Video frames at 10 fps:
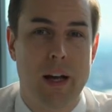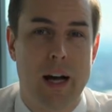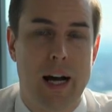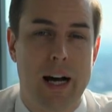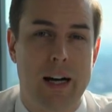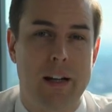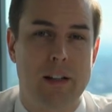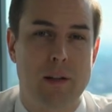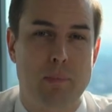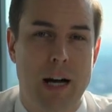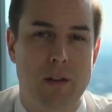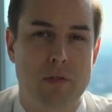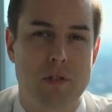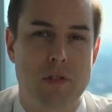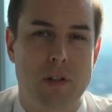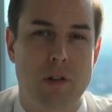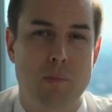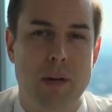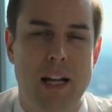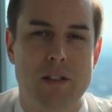are pounds
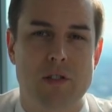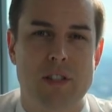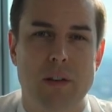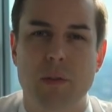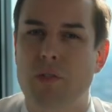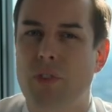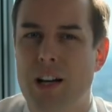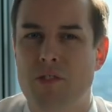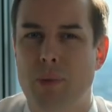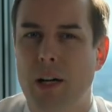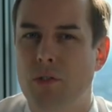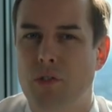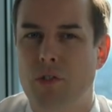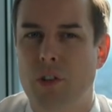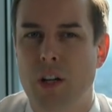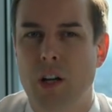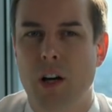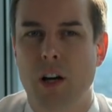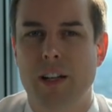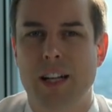compared to 75 pounds
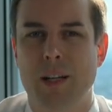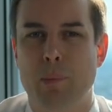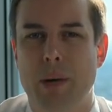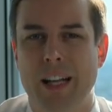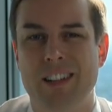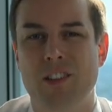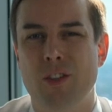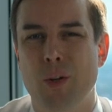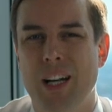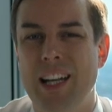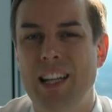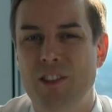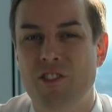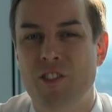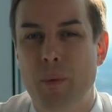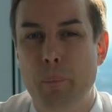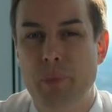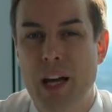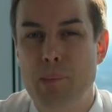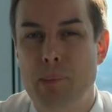on a bet to leave.
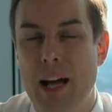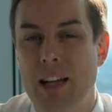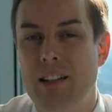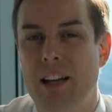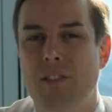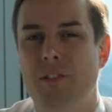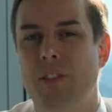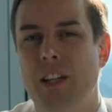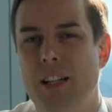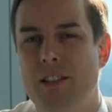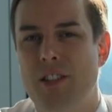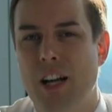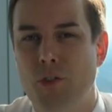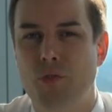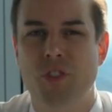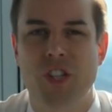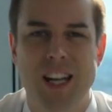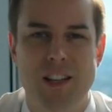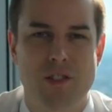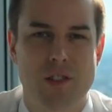That might have in itself
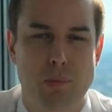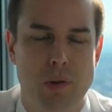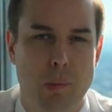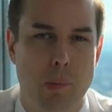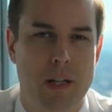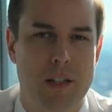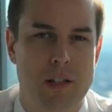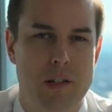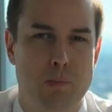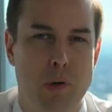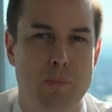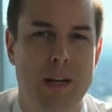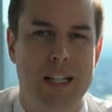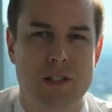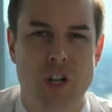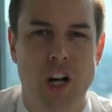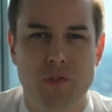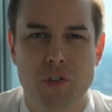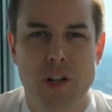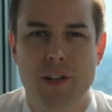changed the probabilities bookmakers
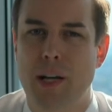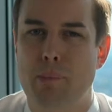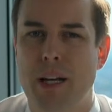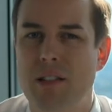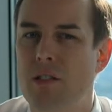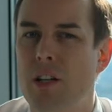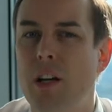offer on their bets,